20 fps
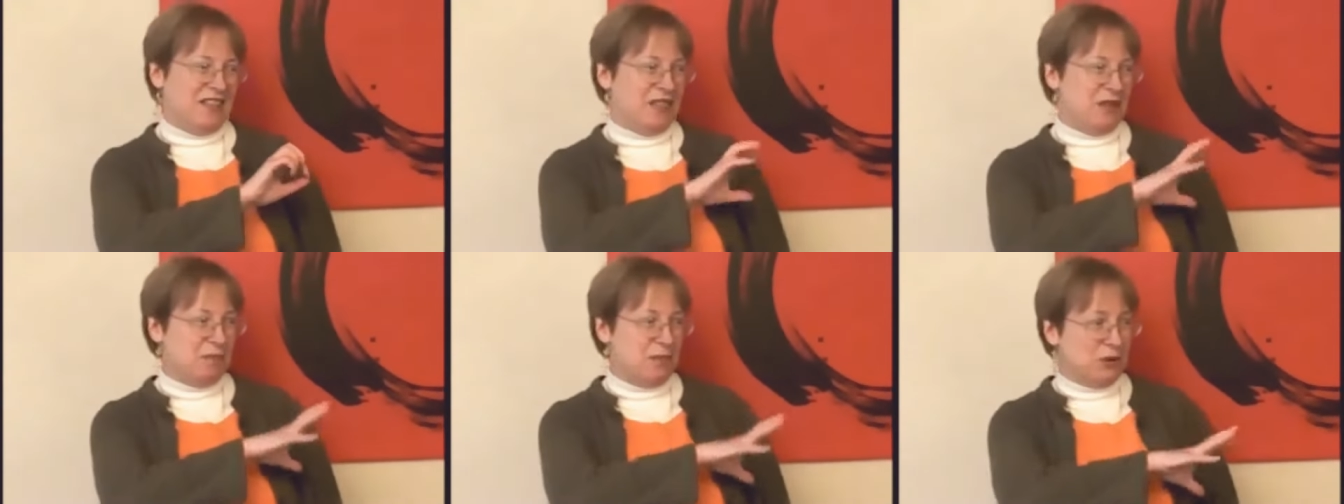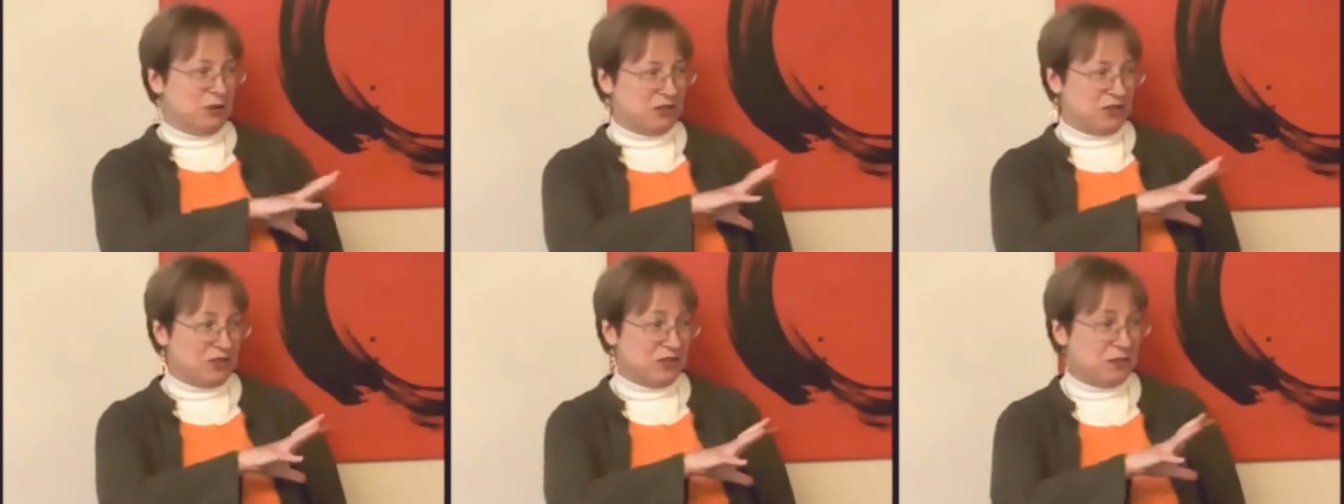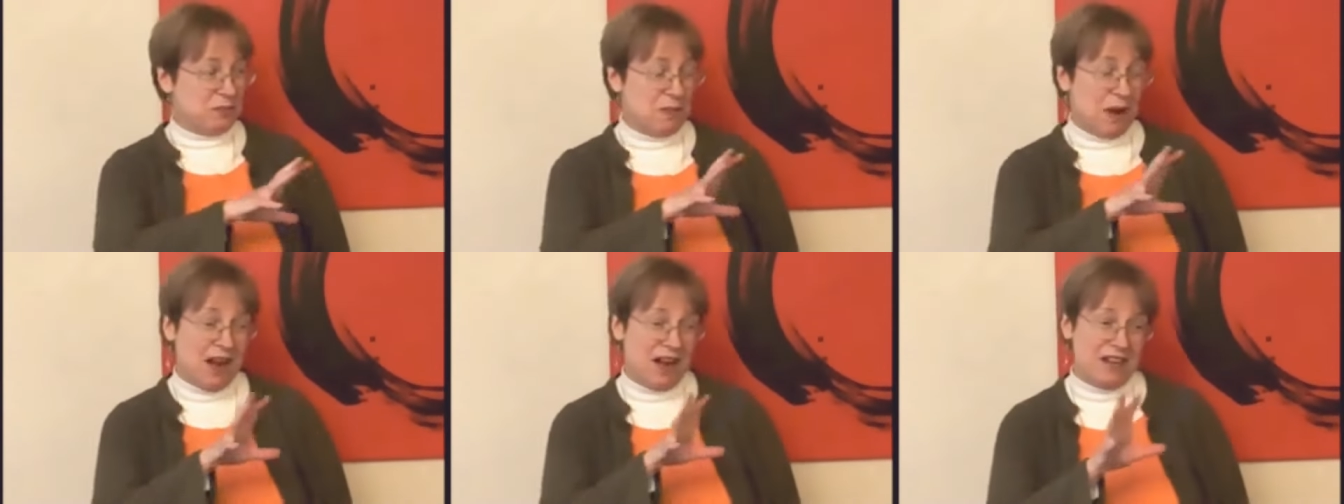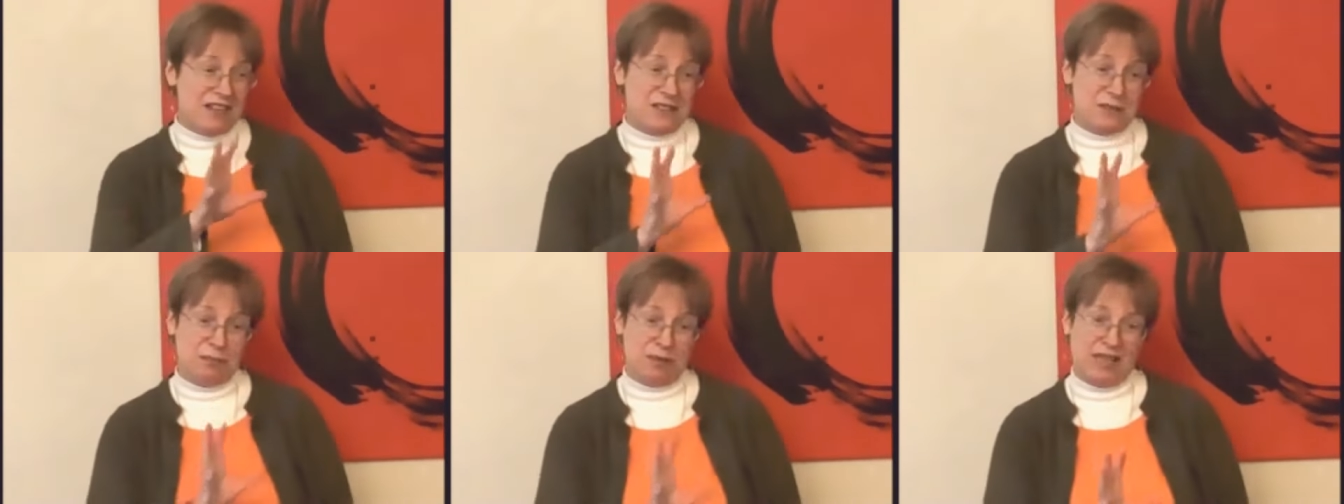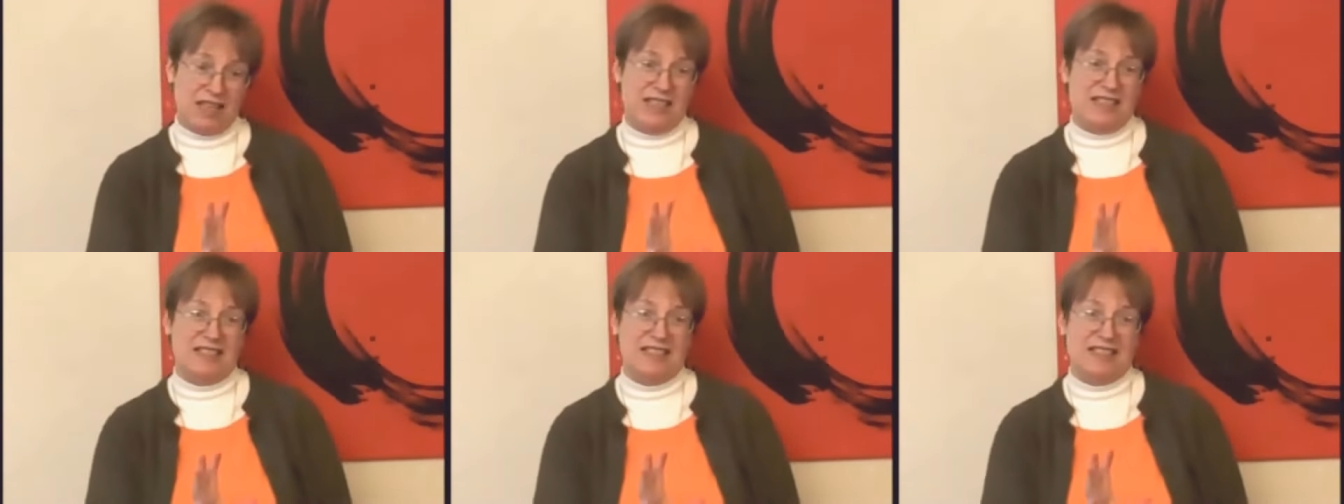the most despised
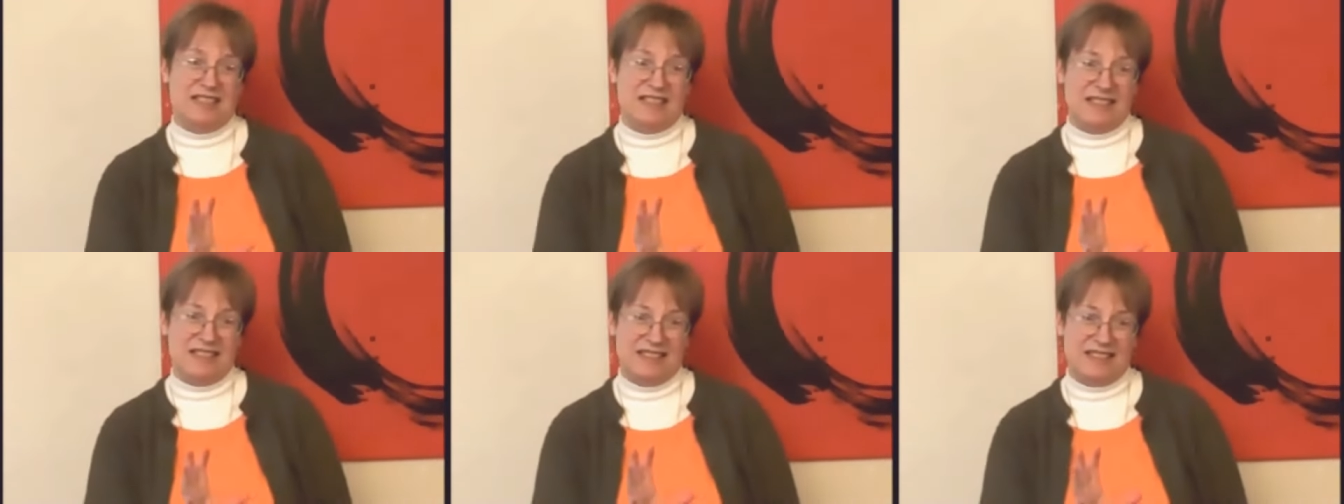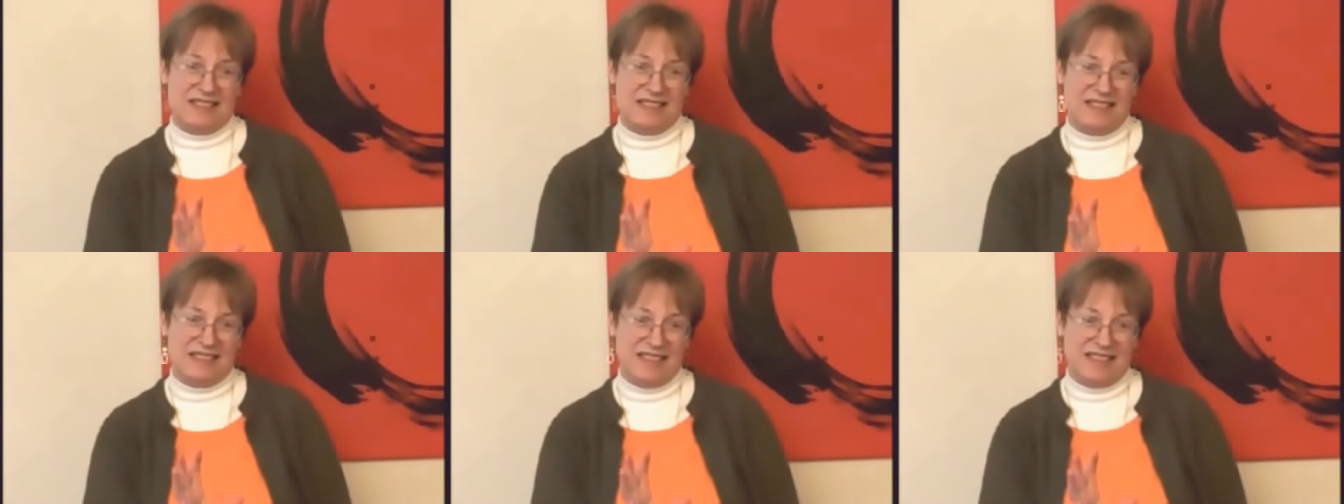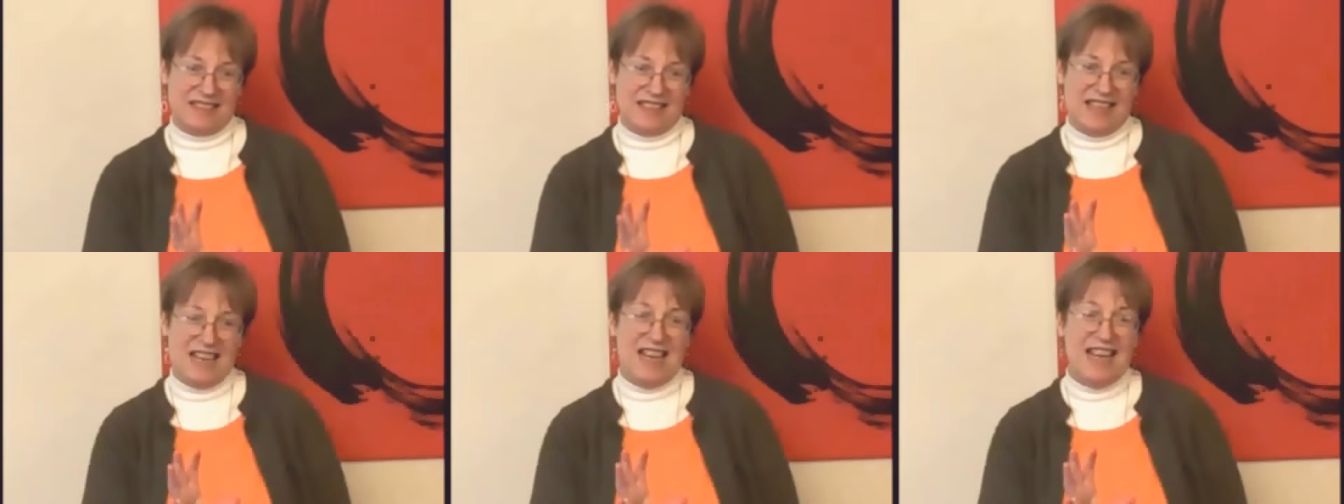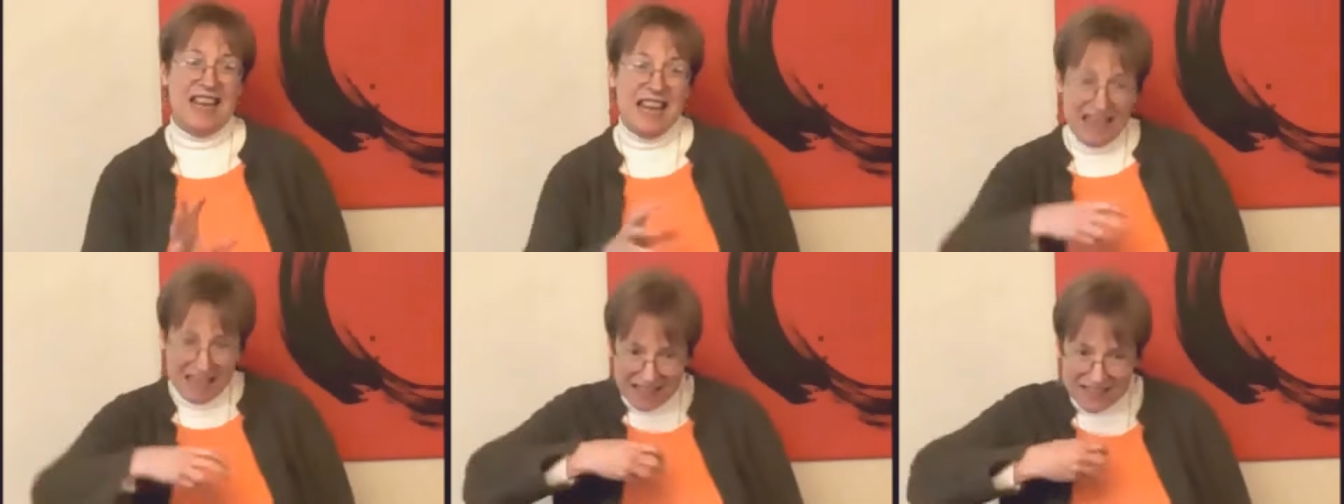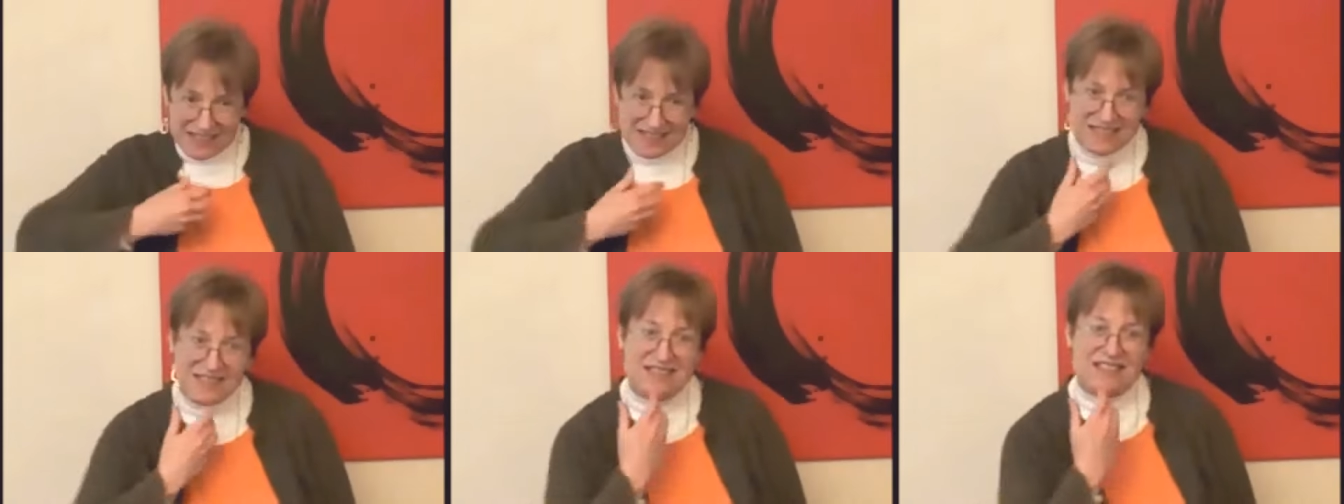places
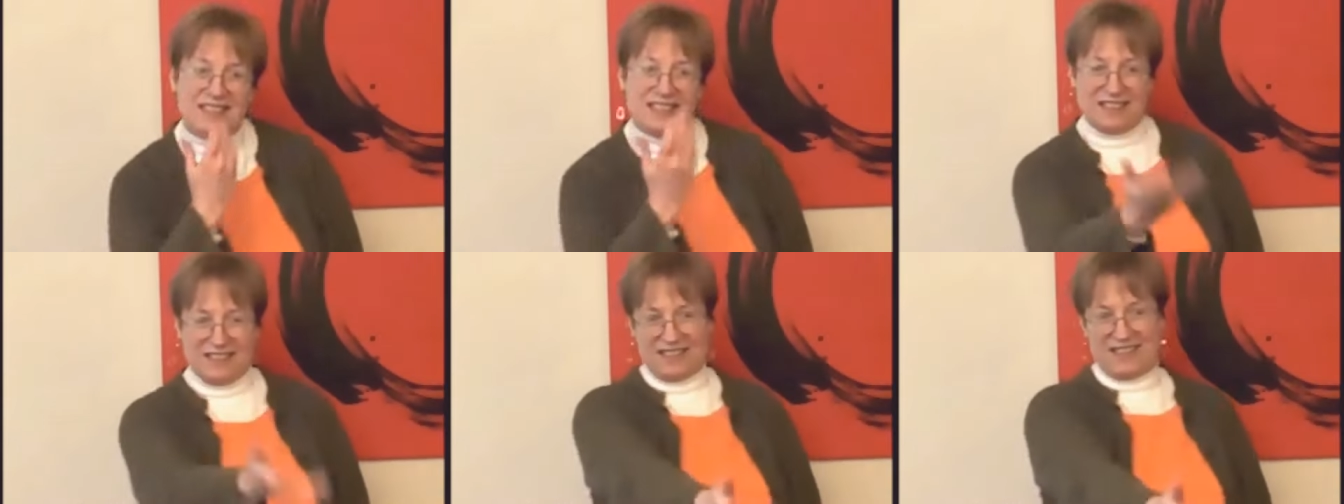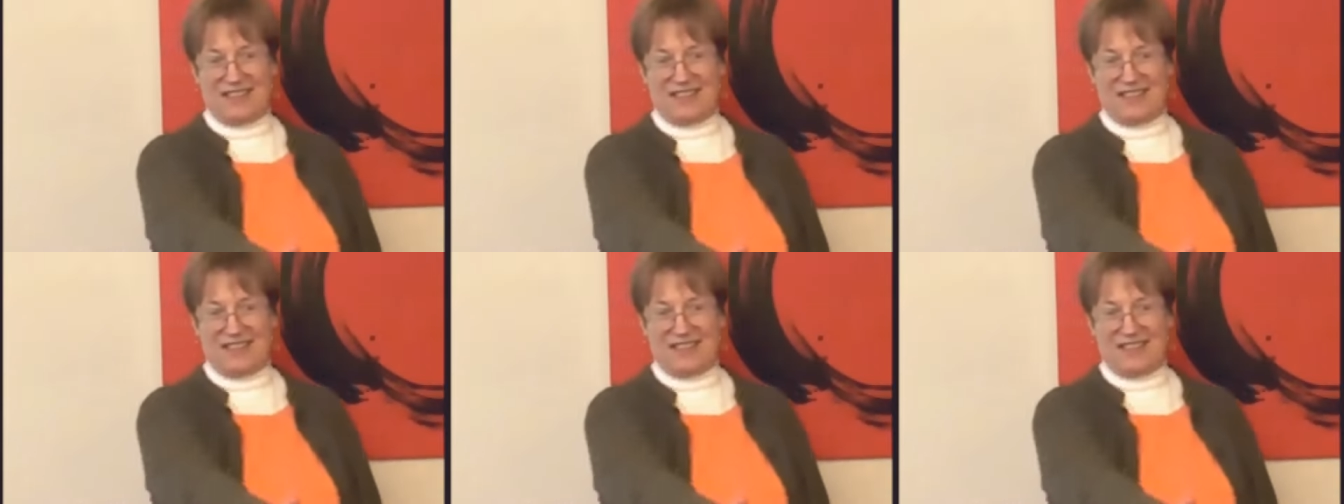is